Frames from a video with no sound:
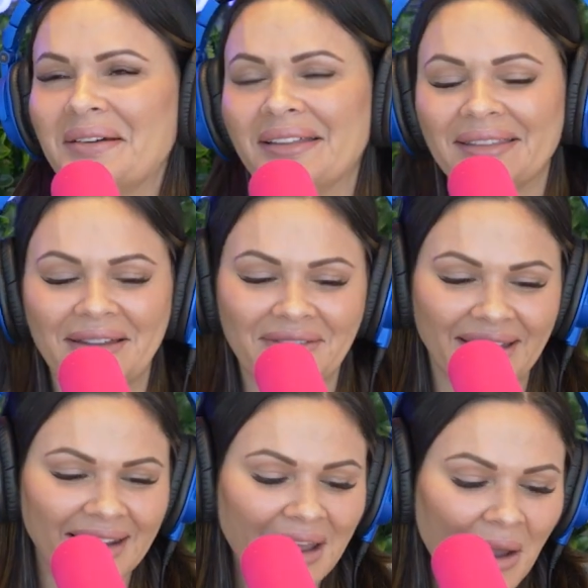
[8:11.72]
I love
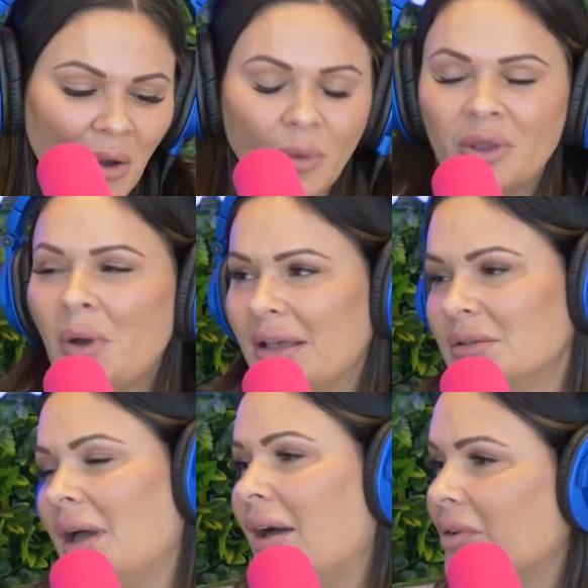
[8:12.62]
it. Well, you
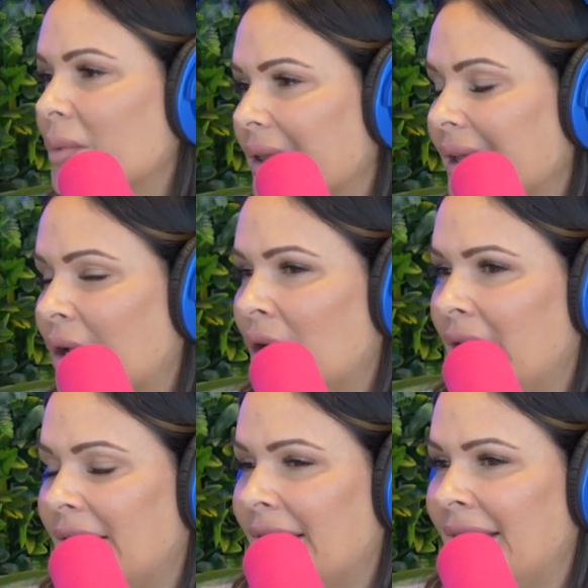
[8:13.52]
also have a really
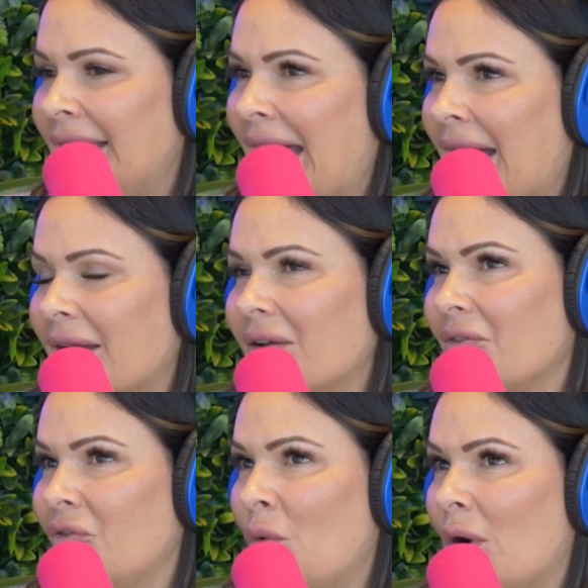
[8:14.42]
good knack
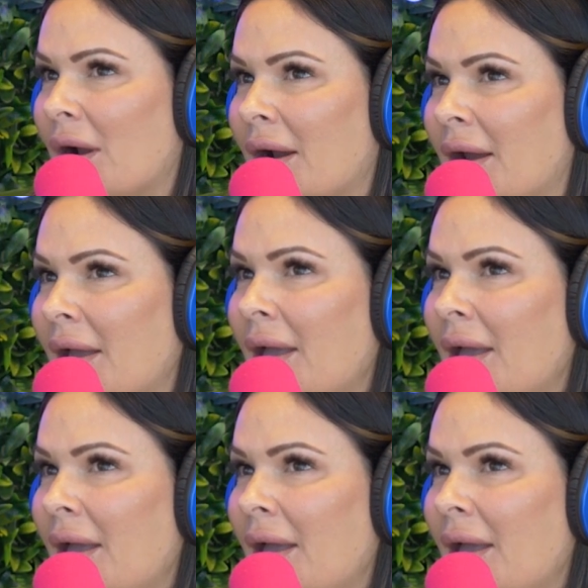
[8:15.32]
for